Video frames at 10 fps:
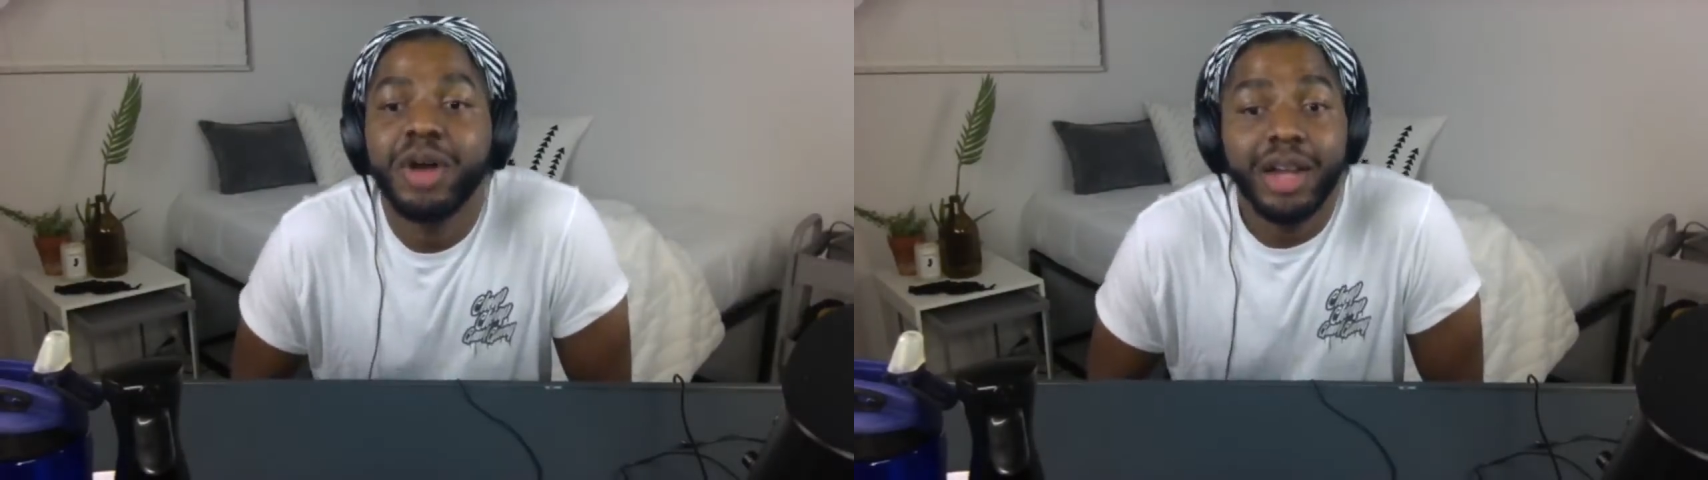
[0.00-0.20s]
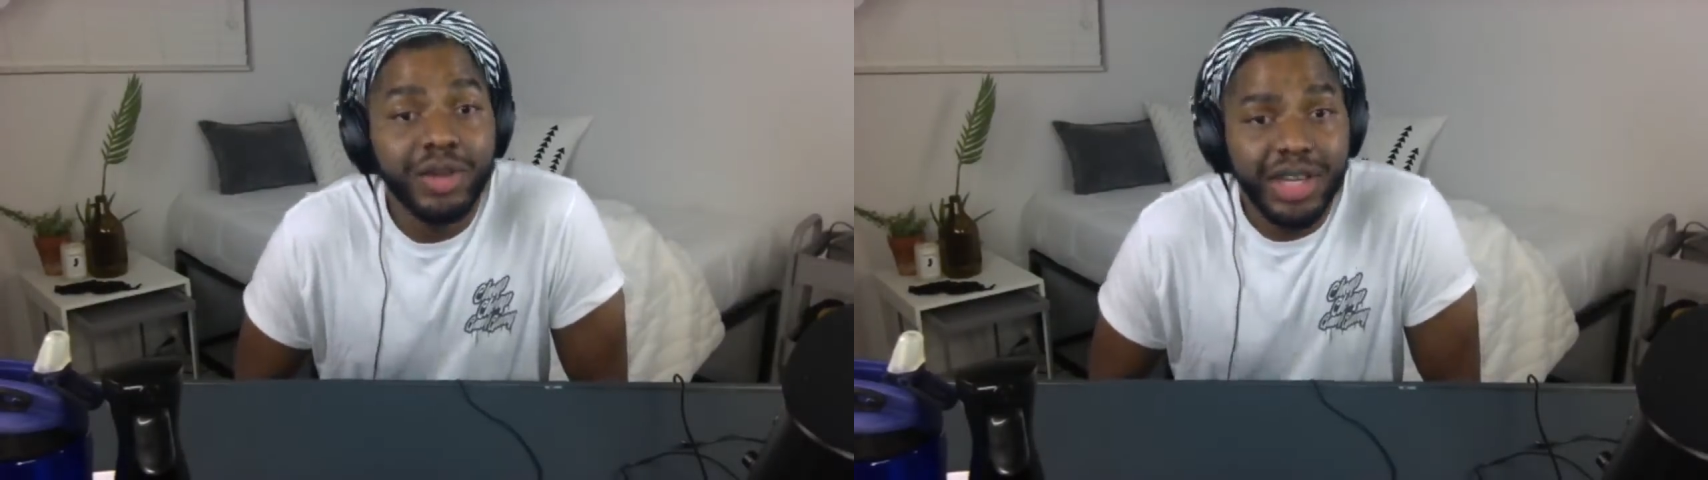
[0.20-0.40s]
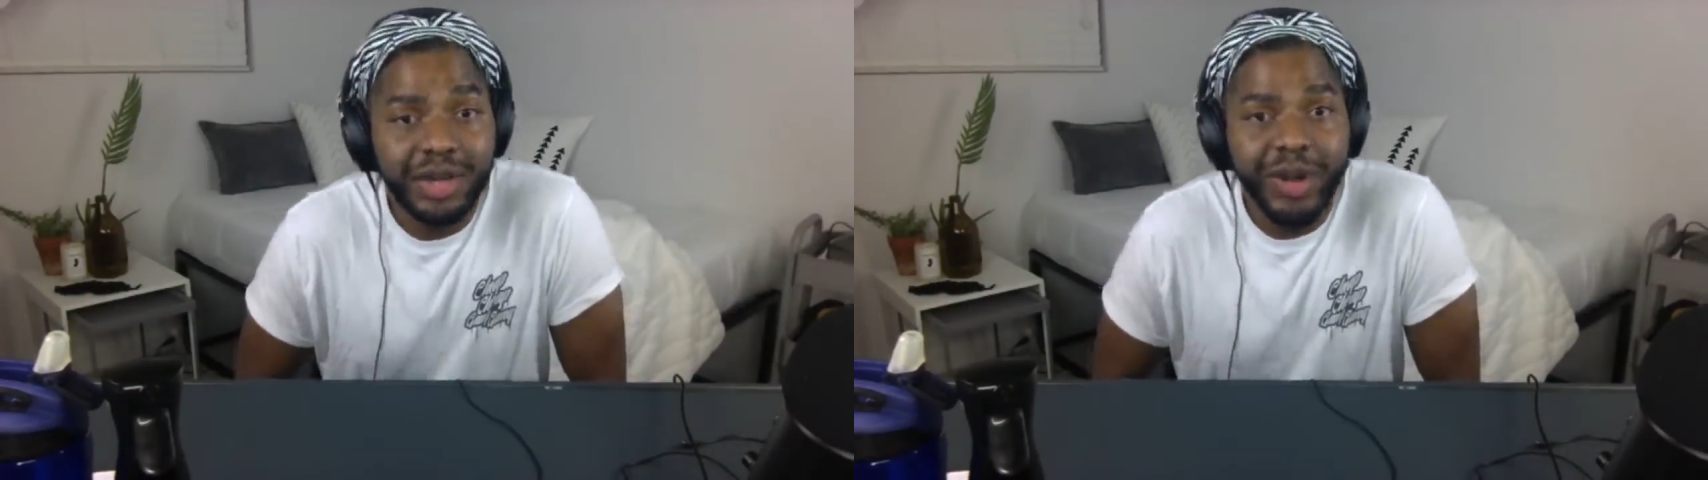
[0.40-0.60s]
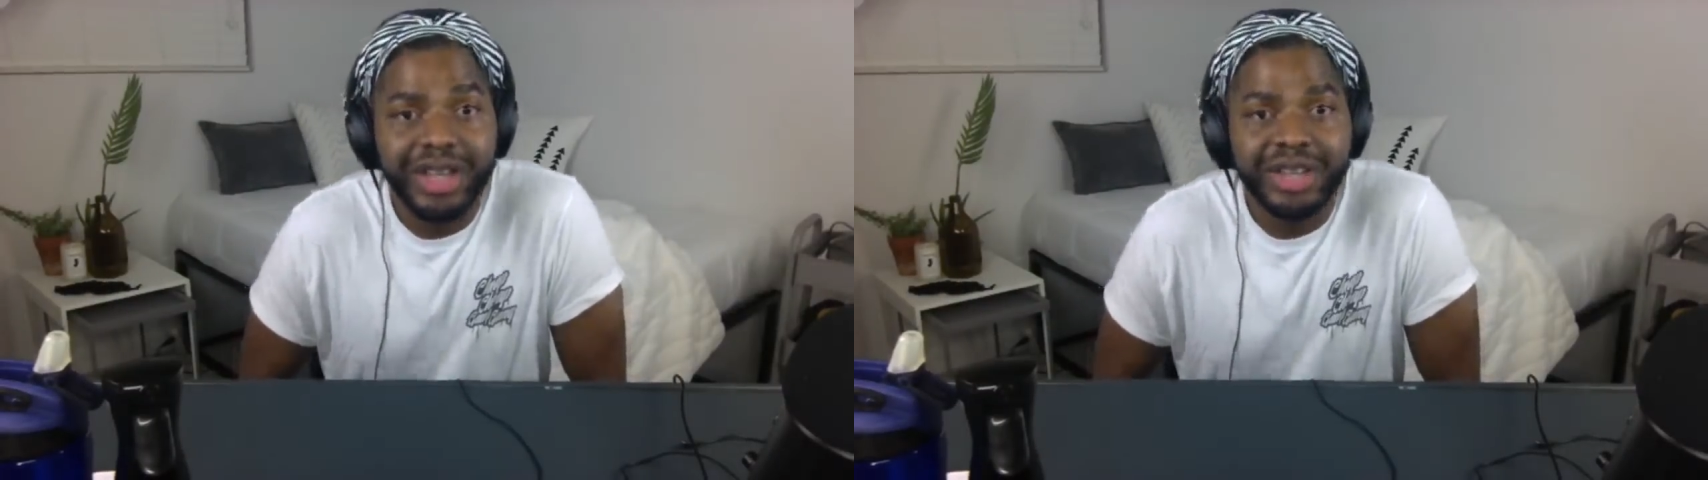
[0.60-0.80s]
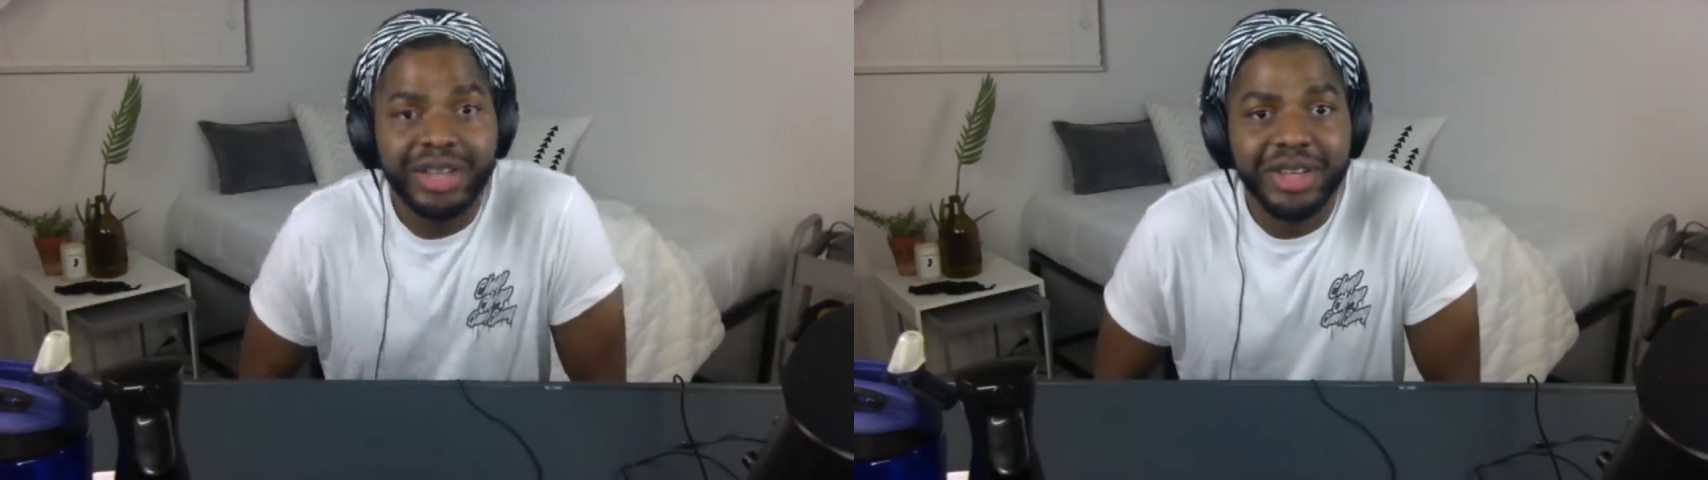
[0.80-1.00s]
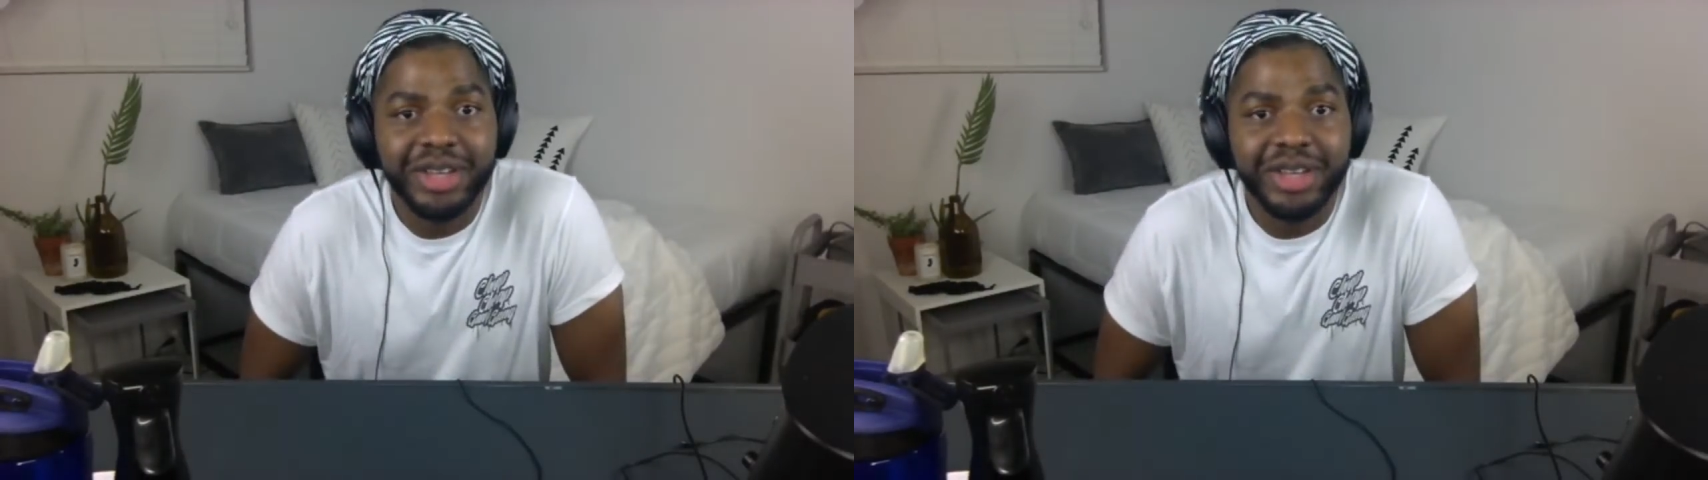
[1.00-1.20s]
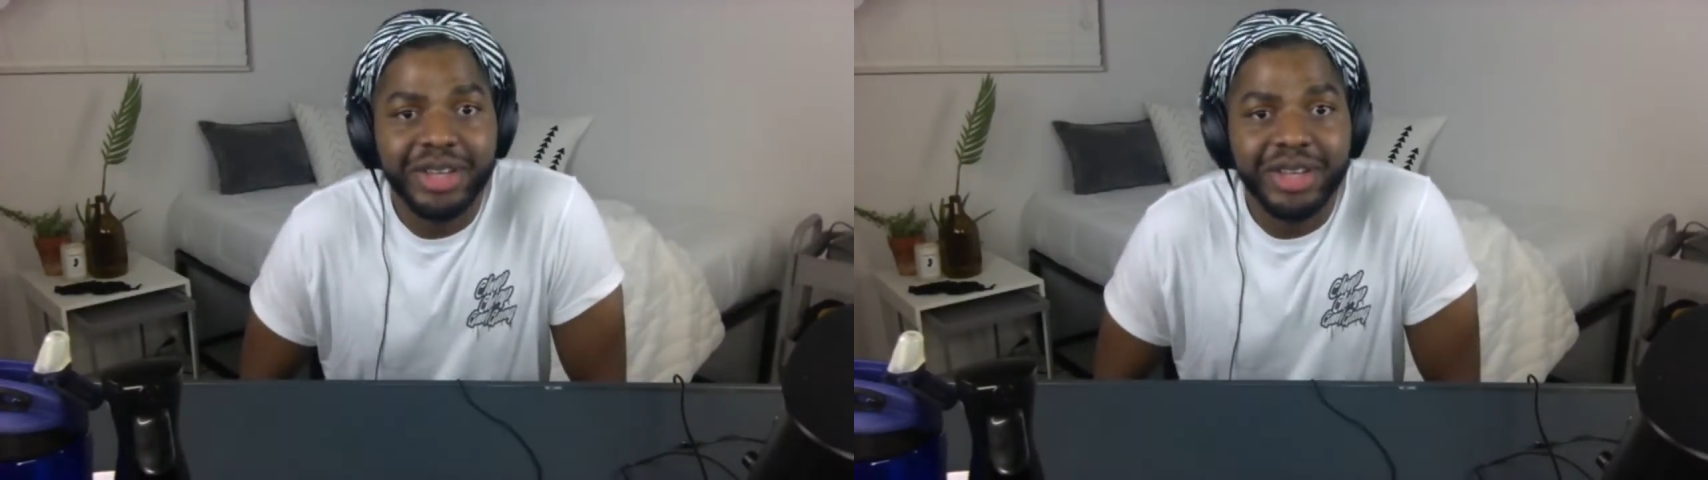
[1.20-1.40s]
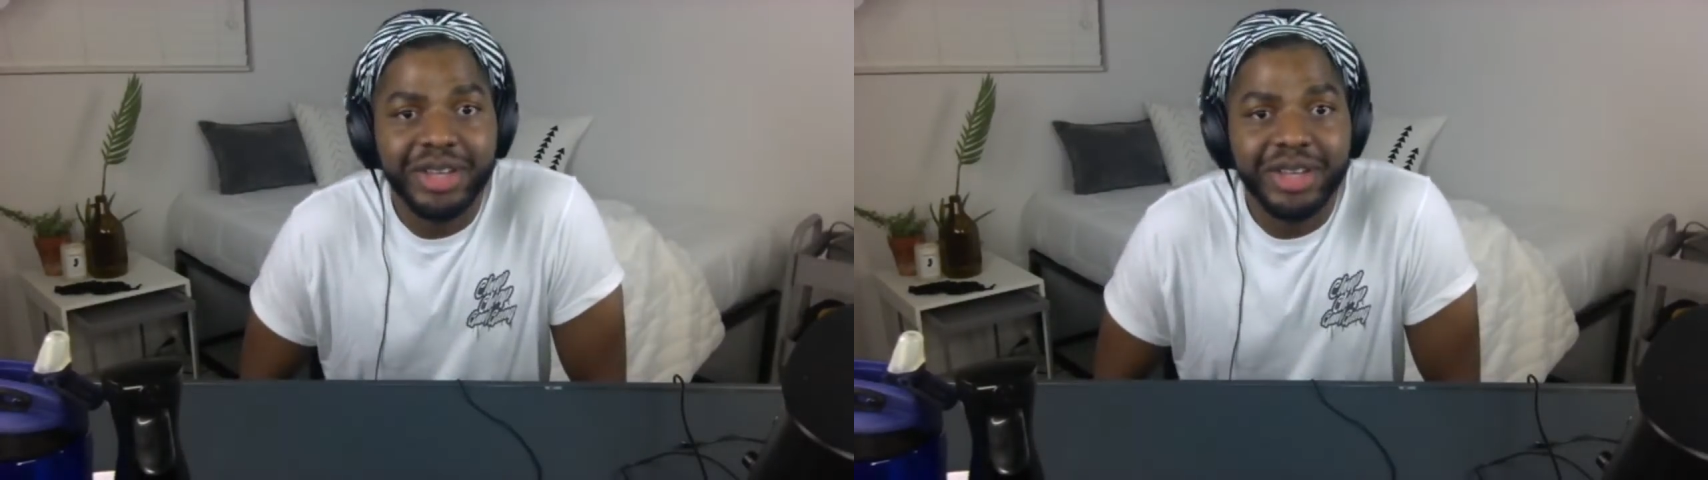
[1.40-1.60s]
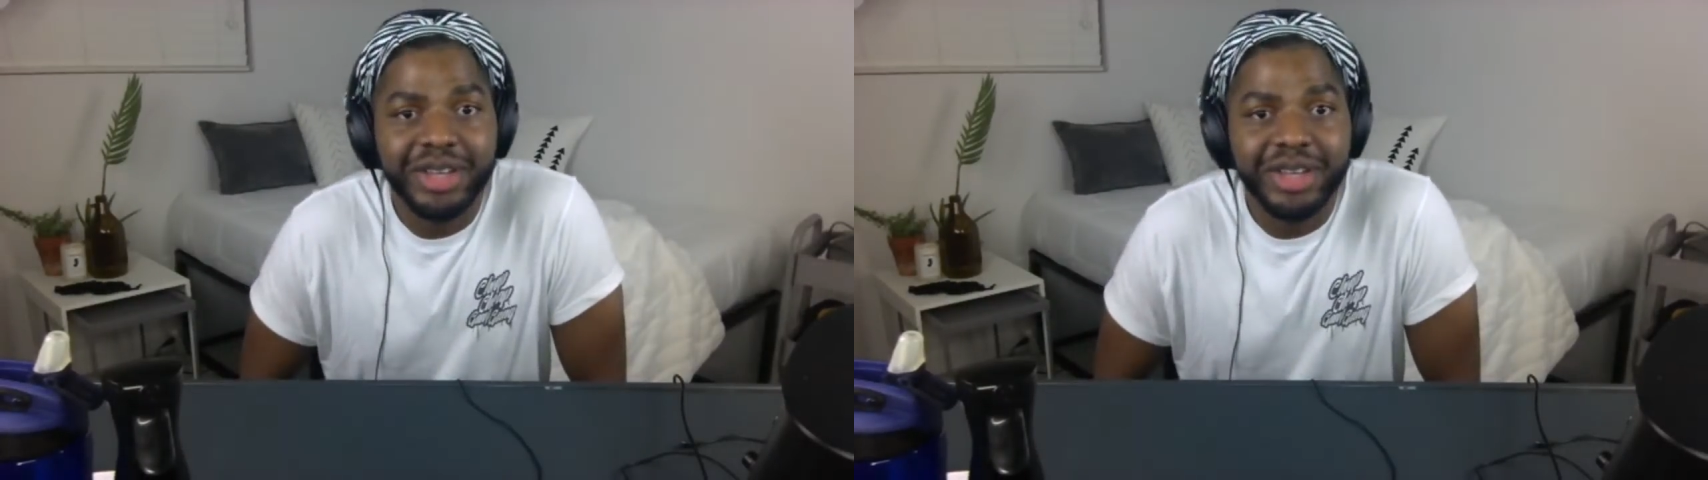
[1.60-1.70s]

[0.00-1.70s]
Are you in NYU?